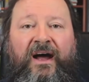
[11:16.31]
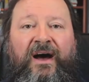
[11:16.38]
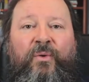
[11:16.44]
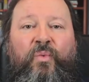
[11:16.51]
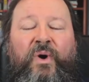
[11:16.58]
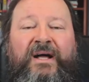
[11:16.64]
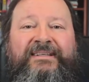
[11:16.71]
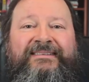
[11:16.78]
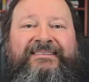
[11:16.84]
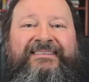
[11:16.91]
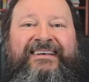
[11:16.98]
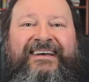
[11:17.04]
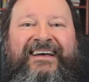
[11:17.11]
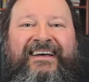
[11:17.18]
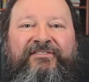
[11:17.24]
what
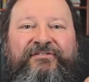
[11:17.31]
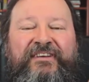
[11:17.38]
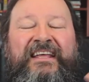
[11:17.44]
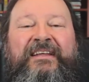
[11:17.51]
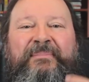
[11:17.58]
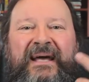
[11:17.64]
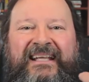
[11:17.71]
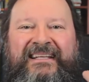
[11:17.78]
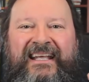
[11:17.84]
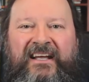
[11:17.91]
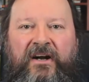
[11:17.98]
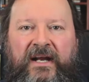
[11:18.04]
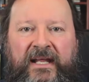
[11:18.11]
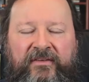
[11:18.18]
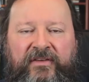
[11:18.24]
feedback they
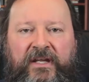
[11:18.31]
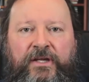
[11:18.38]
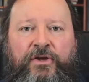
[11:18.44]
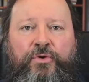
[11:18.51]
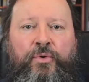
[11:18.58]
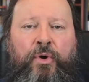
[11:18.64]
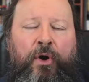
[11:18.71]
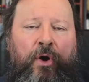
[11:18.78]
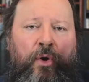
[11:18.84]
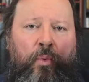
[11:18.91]
are giving you,